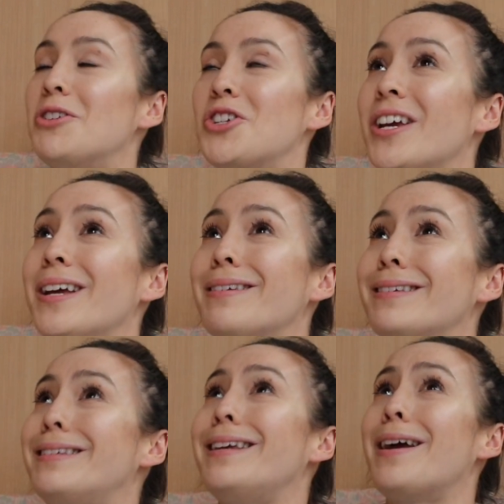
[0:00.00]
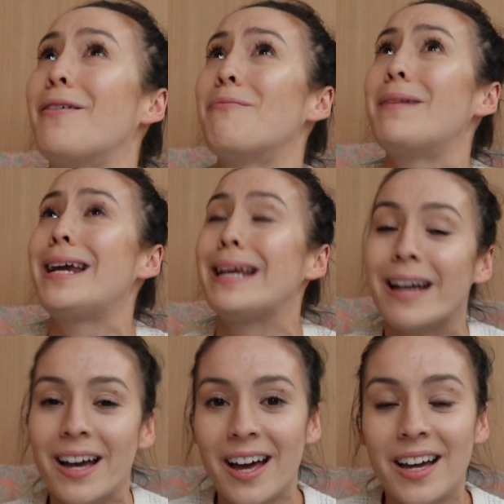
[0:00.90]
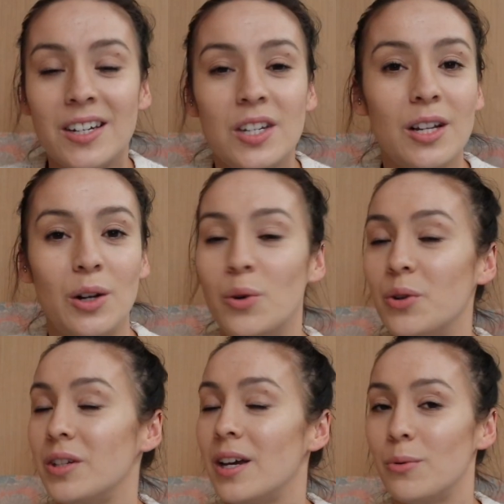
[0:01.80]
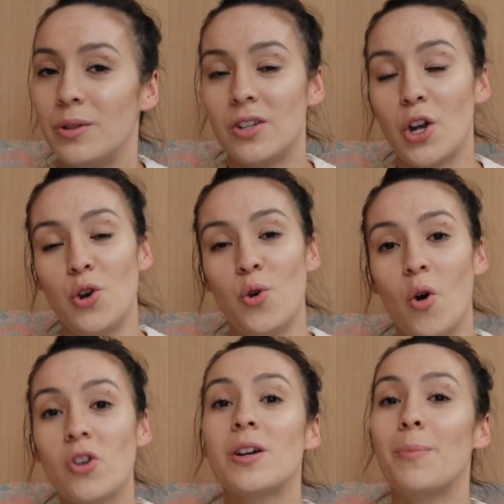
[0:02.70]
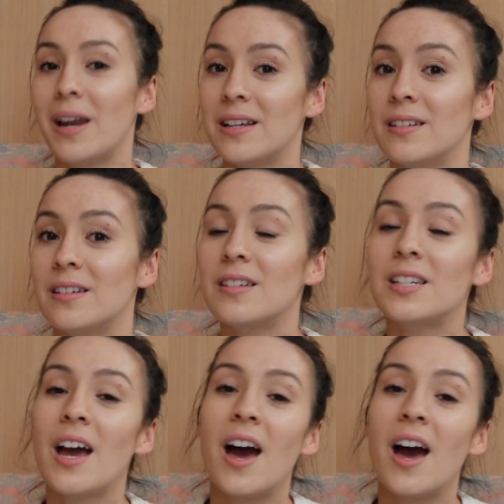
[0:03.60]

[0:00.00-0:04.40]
Dear me, dear Lord, it was not pleasant.